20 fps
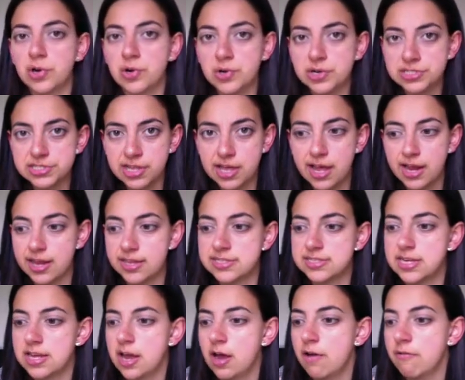looks like and
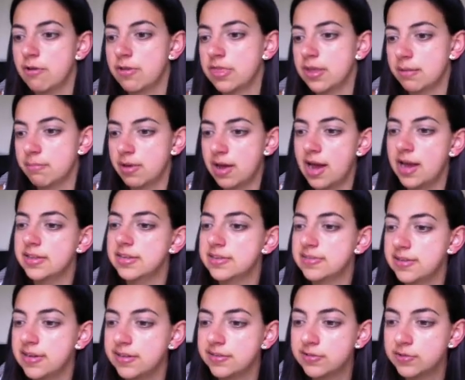see how everything behind the
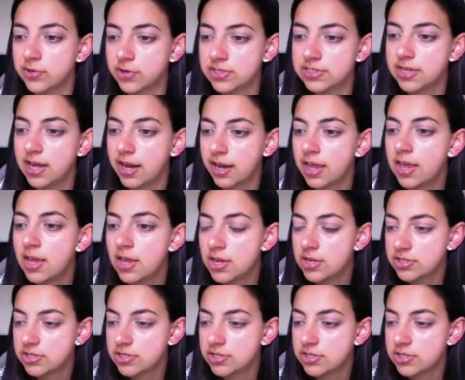scenes looks like.